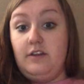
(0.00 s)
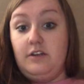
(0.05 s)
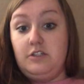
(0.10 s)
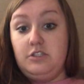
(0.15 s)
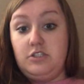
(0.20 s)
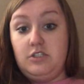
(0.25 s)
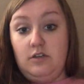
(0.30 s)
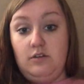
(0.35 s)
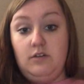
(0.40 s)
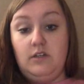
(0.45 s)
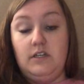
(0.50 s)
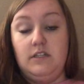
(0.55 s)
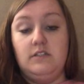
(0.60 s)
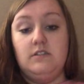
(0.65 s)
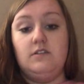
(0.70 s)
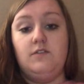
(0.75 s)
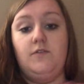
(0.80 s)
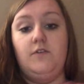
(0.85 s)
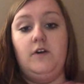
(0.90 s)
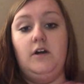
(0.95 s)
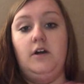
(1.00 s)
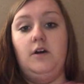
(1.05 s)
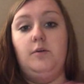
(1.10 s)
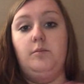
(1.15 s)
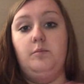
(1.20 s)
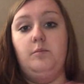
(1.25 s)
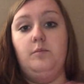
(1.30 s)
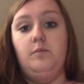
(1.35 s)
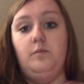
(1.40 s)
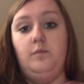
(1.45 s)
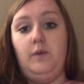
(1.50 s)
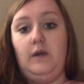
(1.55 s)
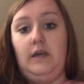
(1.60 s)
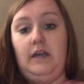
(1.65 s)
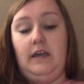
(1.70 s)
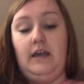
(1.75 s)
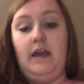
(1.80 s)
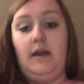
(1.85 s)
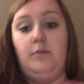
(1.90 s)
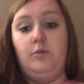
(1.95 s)
their students from
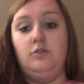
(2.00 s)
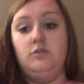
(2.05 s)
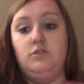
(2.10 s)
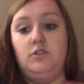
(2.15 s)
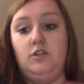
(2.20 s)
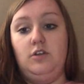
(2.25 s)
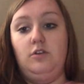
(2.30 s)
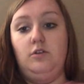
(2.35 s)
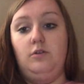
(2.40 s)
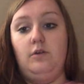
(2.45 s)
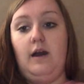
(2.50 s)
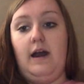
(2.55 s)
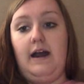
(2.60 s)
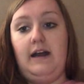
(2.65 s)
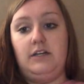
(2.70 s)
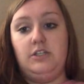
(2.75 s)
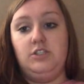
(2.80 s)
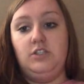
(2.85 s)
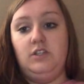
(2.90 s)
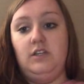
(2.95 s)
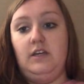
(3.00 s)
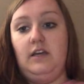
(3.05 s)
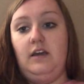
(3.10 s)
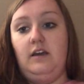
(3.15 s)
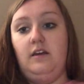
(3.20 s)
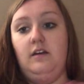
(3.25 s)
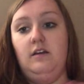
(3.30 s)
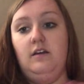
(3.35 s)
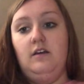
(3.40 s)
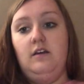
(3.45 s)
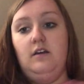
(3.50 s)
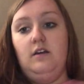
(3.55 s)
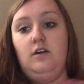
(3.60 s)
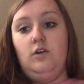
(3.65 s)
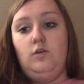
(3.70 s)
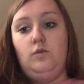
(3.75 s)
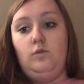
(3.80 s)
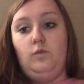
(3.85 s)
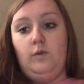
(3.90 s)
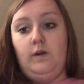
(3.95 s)
being able to actually
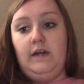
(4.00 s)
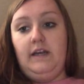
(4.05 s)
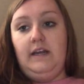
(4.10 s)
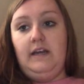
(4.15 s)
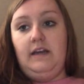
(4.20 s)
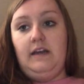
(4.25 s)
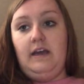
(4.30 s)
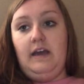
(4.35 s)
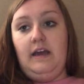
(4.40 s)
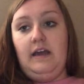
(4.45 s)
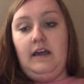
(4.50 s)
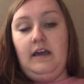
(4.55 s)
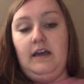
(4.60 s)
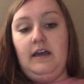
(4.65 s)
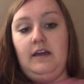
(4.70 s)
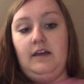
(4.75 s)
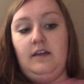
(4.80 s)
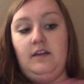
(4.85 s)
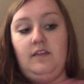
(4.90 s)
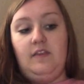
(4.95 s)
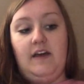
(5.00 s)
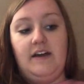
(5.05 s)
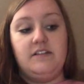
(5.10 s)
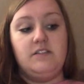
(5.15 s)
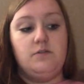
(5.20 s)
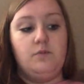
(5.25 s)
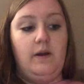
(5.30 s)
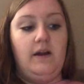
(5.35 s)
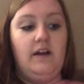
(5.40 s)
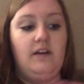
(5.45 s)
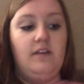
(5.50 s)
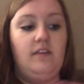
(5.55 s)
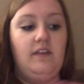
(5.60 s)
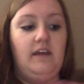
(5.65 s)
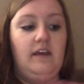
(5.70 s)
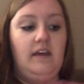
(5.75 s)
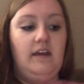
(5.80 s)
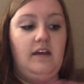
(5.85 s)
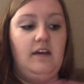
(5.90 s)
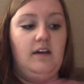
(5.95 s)
read, and that's where
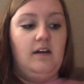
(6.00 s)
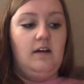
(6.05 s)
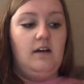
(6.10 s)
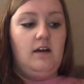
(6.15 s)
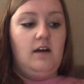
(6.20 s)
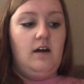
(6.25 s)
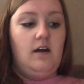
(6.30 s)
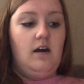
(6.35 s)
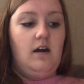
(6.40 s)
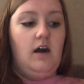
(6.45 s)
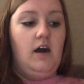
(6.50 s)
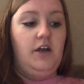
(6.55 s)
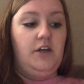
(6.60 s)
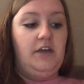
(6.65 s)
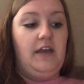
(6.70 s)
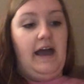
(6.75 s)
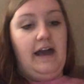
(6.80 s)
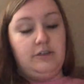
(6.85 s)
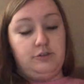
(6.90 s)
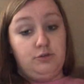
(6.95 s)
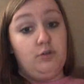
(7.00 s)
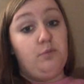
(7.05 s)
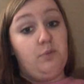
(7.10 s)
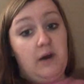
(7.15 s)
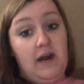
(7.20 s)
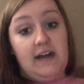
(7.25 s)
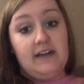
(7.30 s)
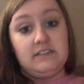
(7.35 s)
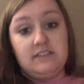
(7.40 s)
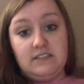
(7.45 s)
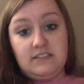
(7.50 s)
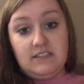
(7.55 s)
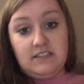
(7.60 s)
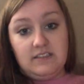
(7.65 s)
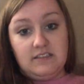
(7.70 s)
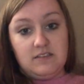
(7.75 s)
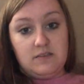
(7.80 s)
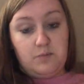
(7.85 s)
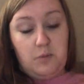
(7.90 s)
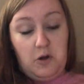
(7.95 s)
the unnatural
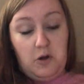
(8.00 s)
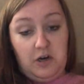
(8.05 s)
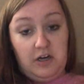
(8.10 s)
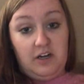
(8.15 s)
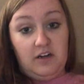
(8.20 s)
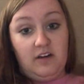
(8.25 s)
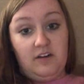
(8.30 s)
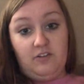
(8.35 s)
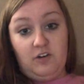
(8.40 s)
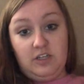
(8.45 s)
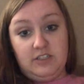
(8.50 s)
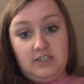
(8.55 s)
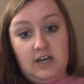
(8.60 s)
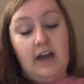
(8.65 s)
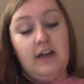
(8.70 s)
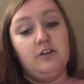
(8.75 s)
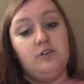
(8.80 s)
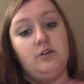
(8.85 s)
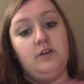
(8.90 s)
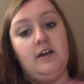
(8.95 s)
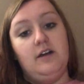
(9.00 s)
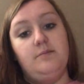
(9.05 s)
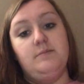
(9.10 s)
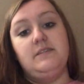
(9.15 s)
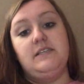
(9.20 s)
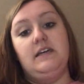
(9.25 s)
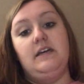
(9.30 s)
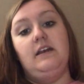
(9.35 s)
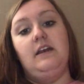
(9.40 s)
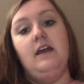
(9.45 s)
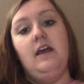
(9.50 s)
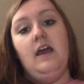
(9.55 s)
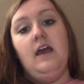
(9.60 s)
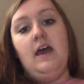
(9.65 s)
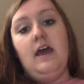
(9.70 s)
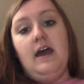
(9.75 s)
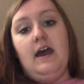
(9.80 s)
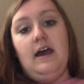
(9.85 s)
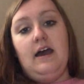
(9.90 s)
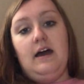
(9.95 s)
practices part of our title comes in.
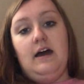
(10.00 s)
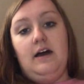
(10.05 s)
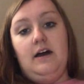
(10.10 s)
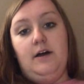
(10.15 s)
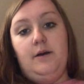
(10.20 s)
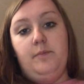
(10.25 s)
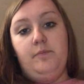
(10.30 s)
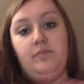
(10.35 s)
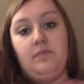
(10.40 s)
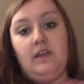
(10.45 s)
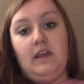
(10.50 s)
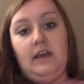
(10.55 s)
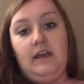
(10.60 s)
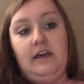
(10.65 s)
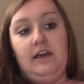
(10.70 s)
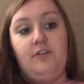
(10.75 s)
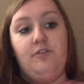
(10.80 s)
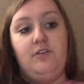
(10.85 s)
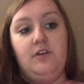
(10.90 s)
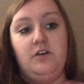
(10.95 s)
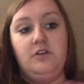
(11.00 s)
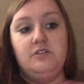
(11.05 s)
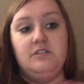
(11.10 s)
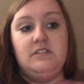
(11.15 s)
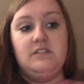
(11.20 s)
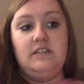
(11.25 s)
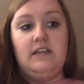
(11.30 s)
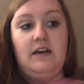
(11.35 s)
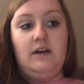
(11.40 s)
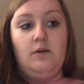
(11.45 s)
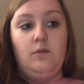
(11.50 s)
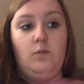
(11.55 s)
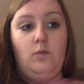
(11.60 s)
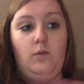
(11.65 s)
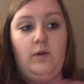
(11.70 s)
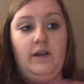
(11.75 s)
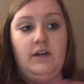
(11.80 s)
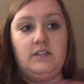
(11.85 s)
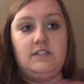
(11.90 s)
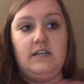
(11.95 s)
He feels that
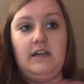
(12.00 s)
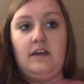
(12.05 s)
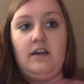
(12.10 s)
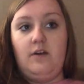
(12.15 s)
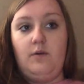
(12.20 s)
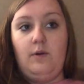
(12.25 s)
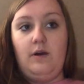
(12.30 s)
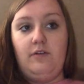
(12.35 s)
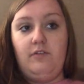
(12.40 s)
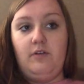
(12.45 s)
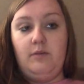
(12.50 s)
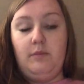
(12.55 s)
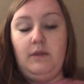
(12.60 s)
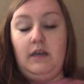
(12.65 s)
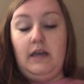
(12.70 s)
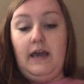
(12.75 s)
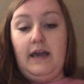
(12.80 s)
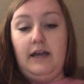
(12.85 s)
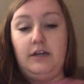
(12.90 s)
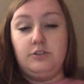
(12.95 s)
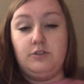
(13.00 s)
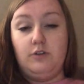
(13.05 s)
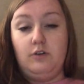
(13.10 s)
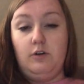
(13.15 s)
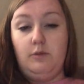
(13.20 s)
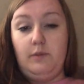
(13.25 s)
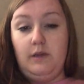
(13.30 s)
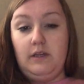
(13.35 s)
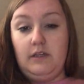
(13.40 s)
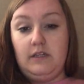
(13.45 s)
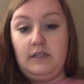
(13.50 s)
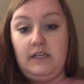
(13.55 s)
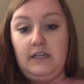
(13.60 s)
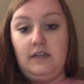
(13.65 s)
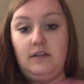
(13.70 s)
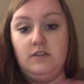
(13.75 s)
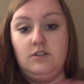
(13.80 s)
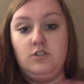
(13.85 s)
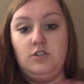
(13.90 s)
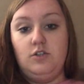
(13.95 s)
we are taking away from the natural
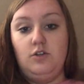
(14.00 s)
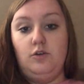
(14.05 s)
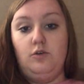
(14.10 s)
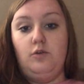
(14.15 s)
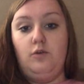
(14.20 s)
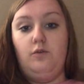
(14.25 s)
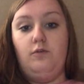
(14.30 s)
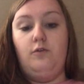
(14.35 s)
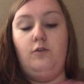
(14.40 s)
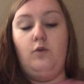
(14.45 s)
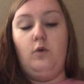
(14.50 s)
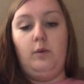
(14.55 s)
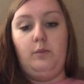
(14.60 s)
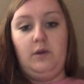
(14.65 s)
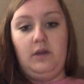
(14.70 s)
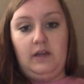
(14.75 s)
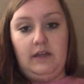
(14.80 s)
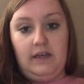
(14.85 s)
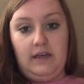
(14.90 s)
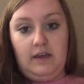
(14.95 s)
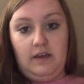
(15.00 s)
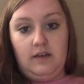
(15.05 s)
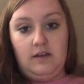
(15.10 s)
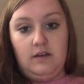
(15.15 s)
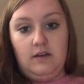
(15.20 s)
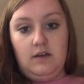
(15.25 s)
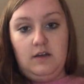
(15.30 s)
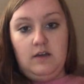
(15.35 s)
ability to formulate